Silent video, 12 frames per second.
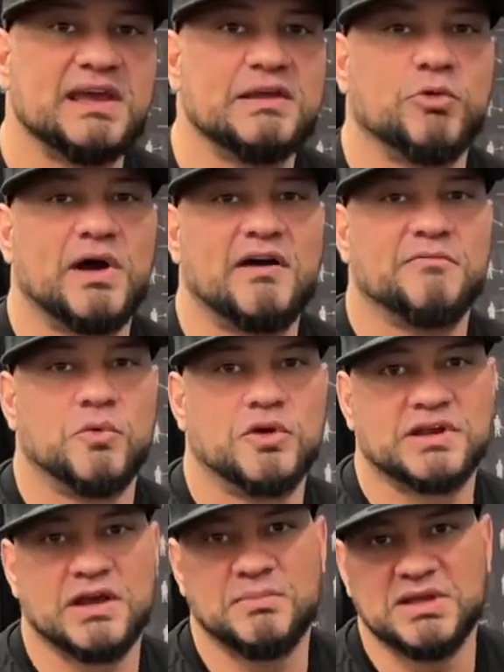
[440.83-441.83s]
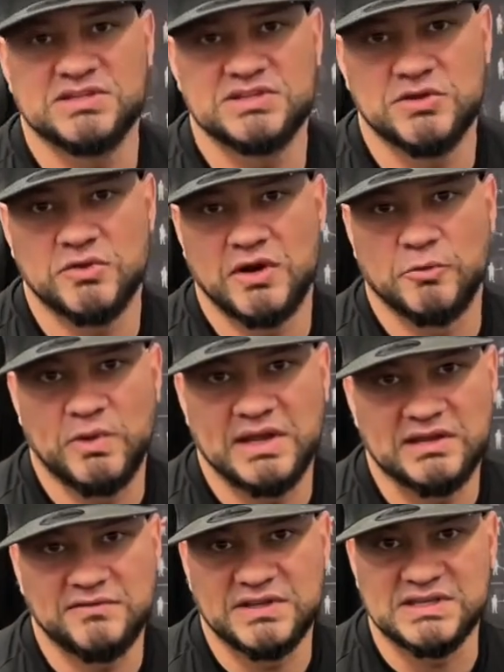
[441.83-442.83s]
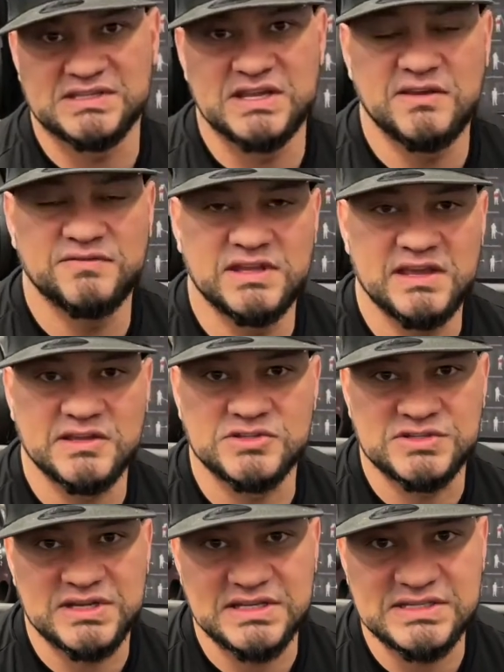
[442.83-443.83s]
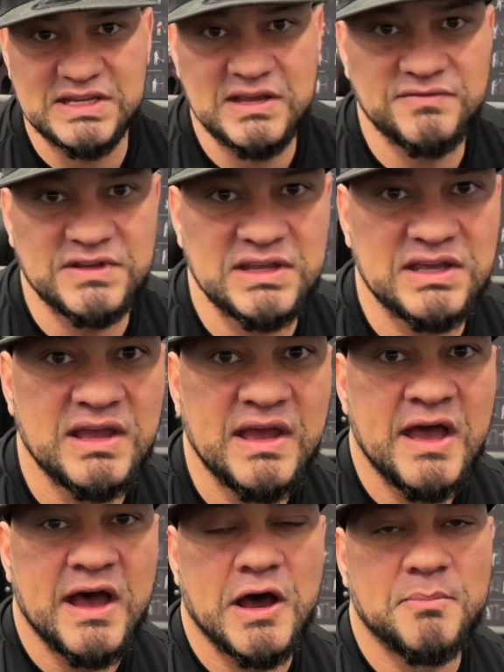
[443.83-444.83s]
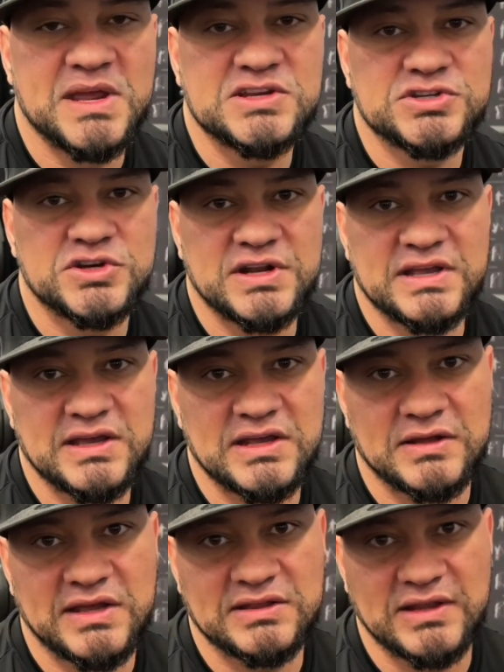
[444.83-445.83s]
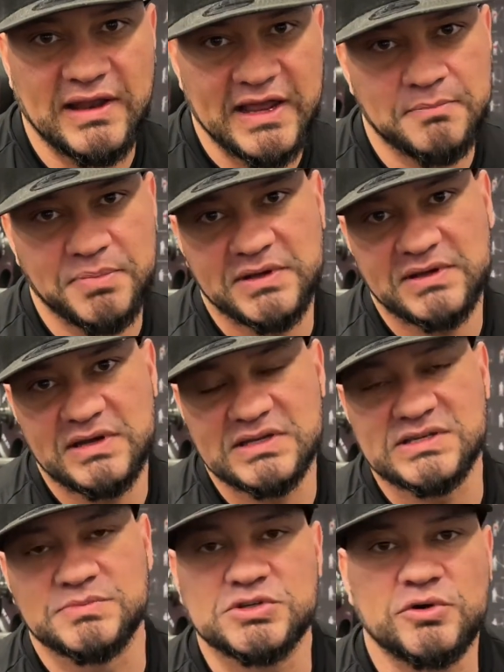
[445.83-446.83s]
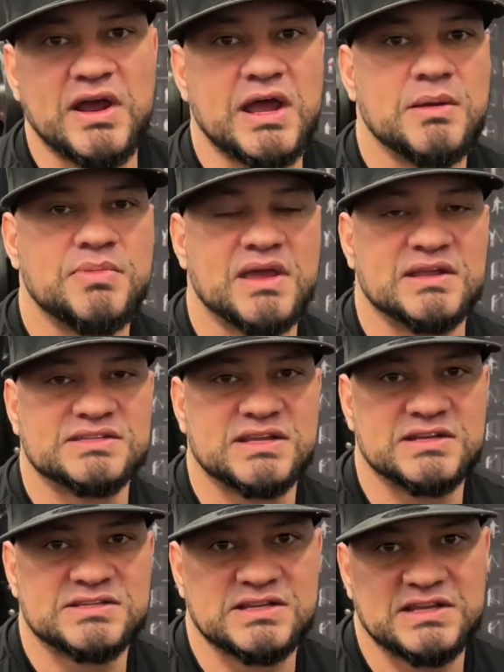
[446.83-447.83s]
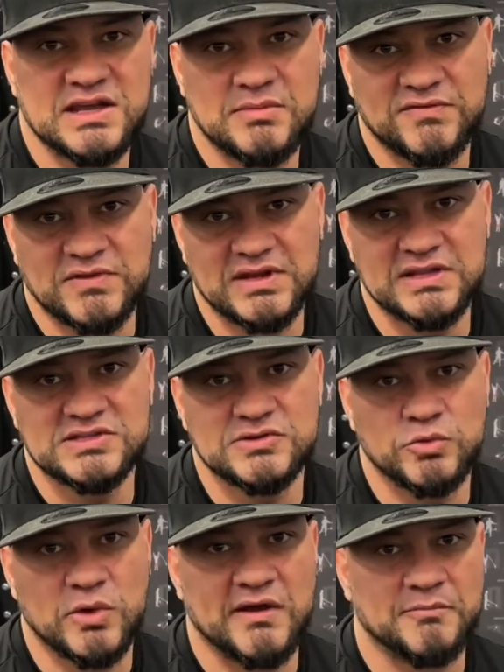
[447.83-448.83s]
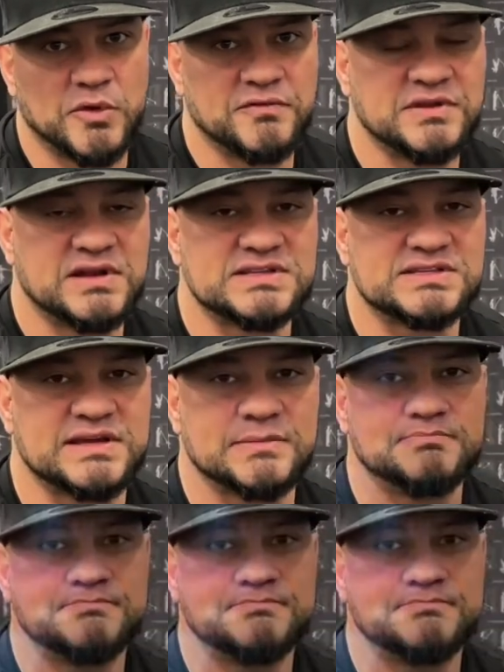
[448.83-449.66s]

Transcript: We'll have more coming to you on weightlifting safety, exercise safety. Make sure to hit the like button and subscribe, and send us a DM if you need to. We'll have more for you next time.